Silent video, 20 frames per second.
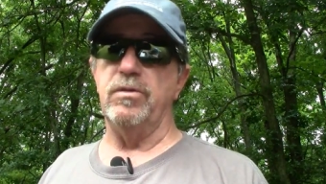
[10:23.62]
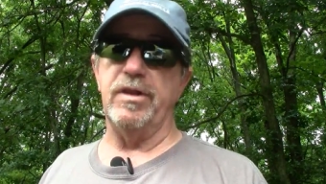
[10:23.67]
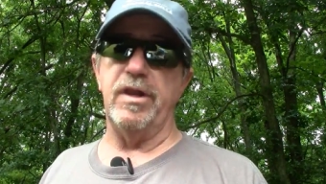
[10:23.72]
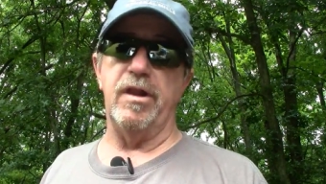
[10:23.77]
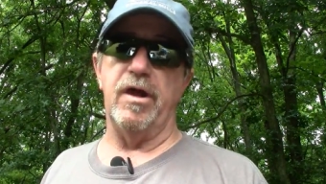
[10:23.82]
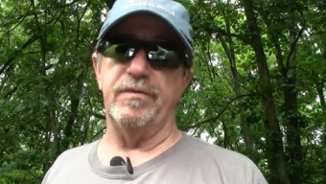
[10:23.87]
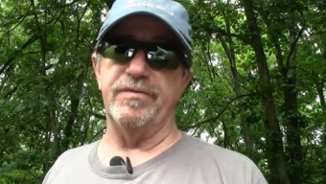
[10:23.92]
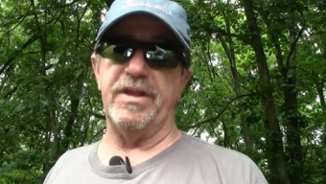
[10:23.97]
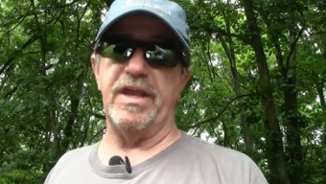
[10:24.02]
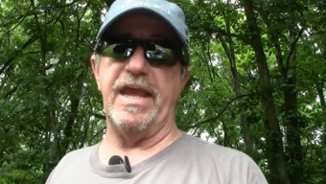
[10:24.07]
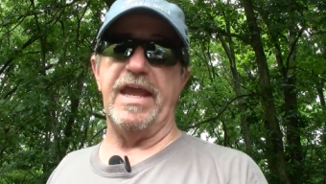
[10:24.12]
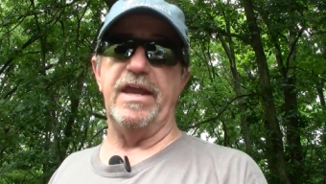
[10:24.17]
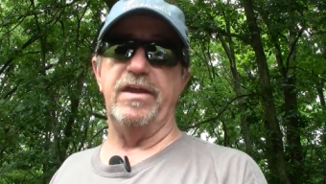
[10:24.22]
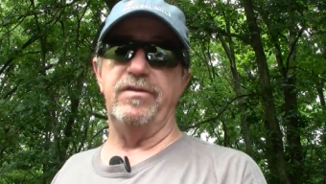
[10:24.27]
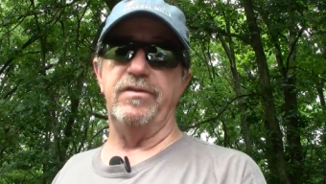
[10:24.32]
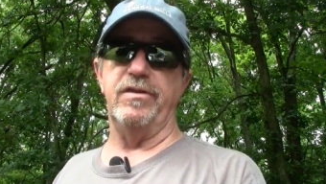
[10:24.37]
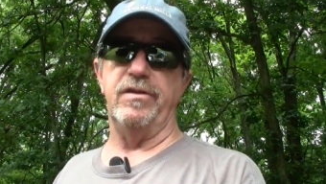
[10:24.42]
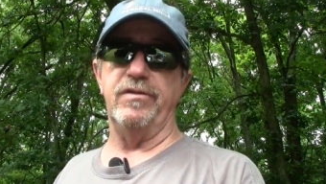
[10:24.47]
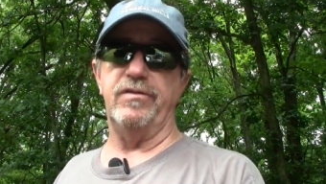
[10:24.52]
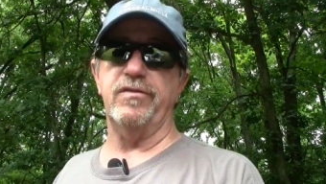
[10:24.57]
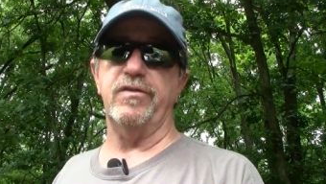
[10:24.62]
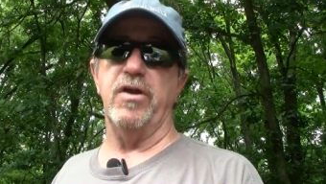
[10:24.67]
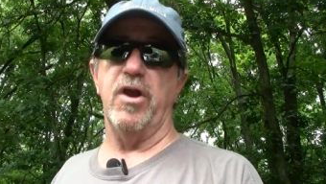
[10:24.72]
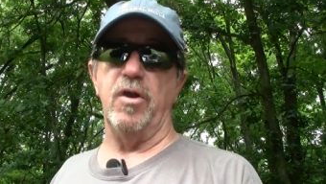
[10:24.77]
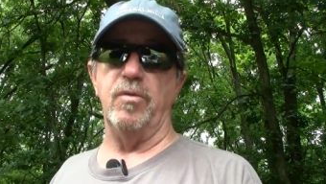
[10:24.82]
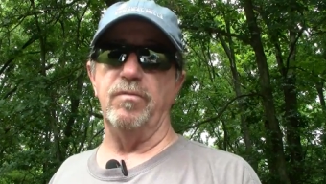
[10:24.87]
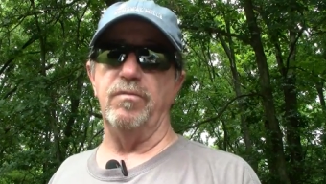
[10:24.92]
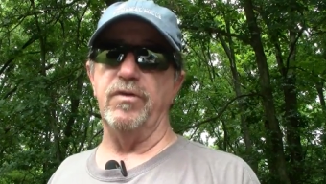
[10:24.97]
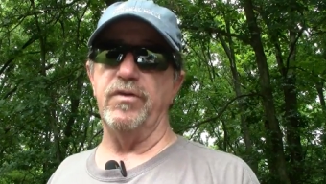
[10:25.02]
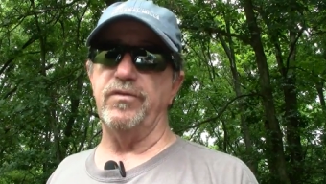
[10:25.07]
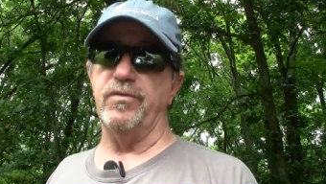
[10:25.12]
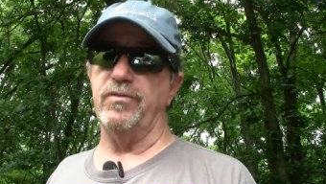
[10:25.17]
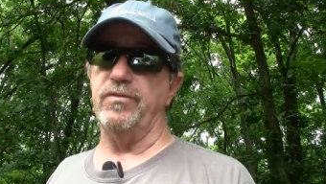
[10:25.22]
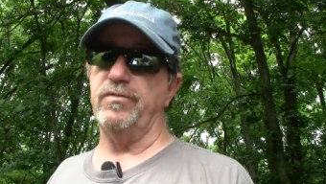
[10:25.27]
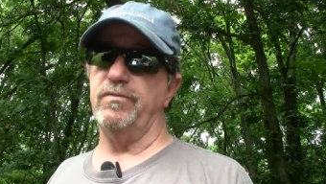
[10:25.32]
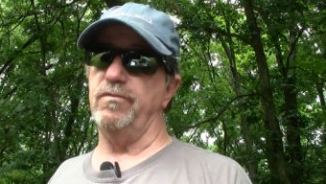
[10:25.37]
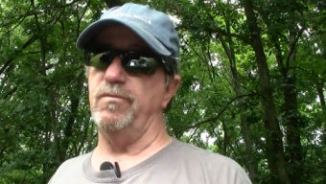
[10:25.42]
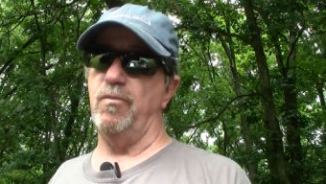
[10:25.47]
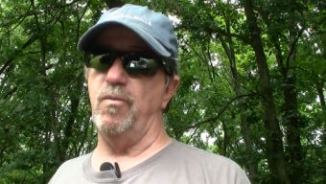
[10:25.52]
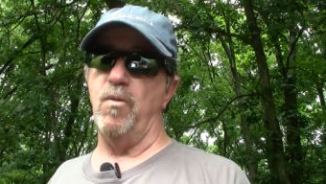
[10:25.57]
off the edge of the scope, which was
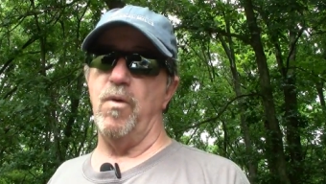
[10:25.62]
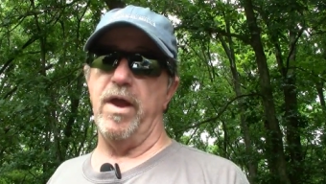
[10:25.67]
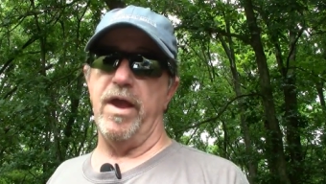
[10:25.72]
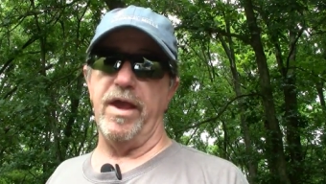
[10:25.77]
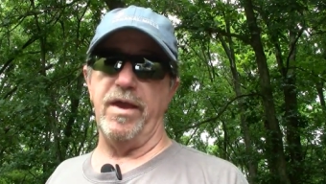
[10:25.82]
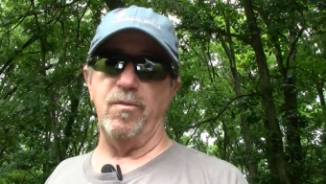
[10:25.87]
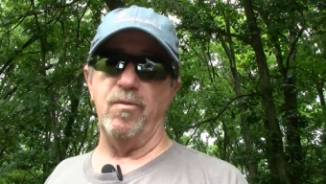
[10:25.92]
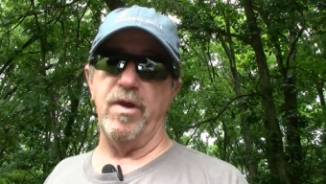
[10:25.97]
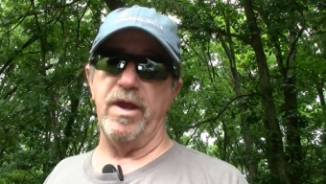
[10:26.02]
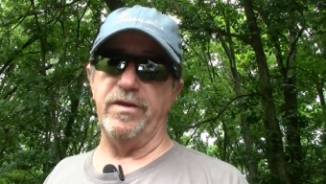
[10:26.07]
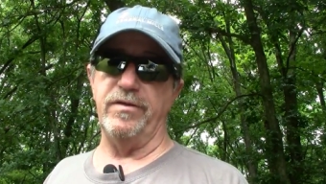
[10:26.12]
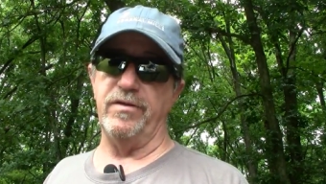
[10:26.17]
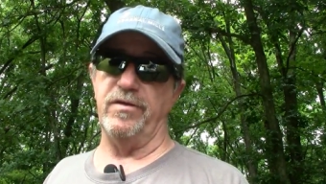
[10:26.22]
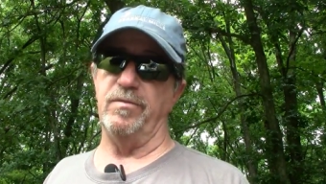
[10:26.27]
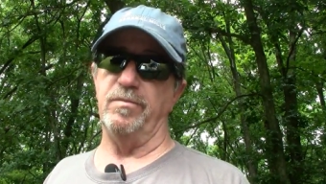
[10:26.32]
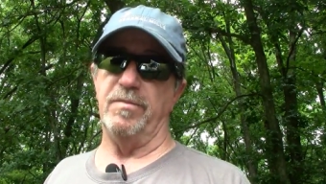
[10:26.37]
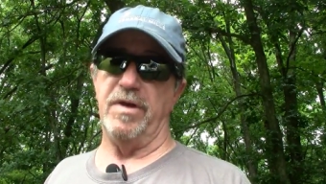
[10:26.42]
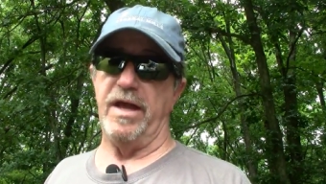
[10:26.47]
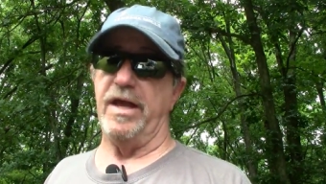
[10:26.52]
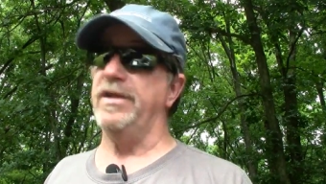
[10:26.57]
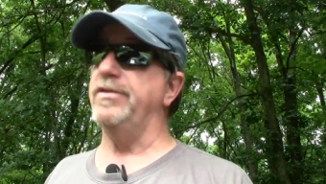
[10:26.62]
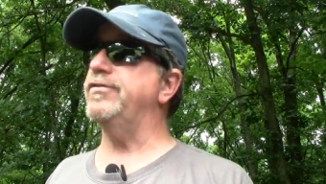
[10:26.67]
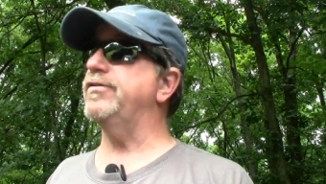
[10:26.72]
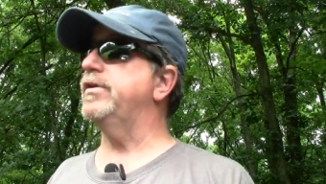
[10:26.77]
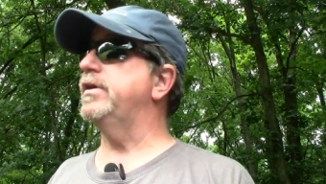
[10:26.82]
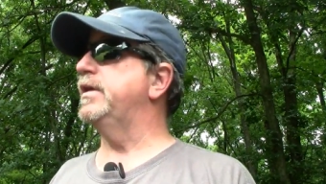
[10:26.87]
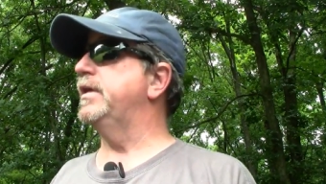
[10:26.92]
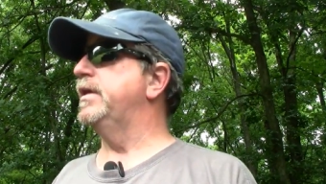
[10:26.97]
way too much.